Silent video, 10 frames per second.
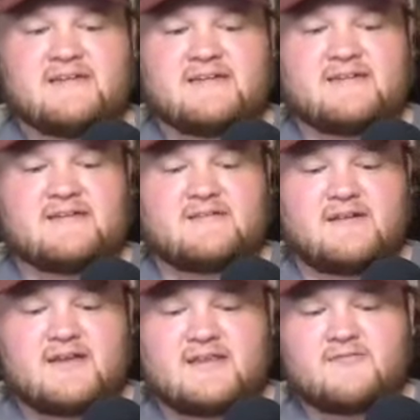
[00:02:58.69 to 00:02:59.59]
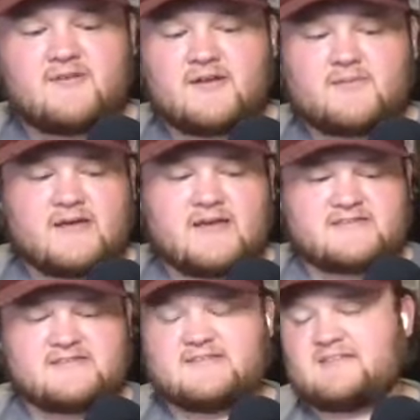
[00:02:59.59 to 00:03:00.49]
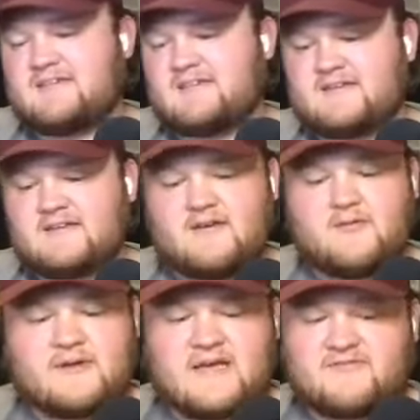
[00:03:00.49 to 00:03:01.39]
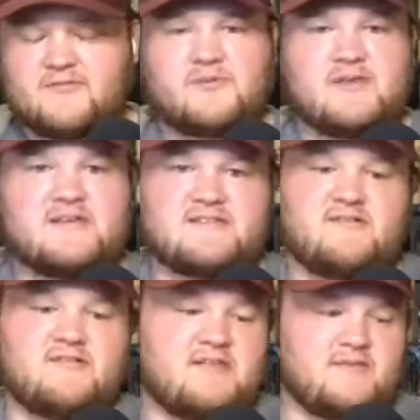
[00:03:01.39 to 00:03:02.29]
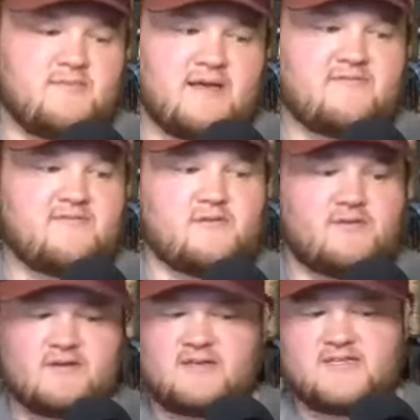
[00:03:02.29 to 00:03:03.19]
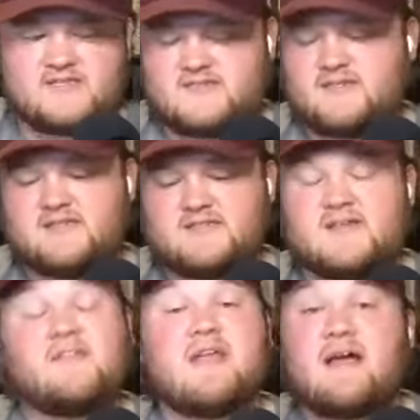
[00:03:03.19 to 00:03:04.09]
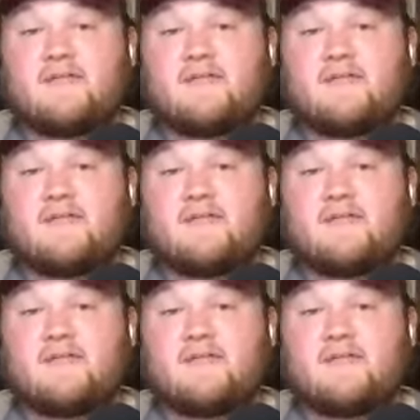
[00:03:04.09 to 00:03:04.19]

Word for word: uh, getting the running backs, uh, going after plays that are in the backfield, and he's he's done that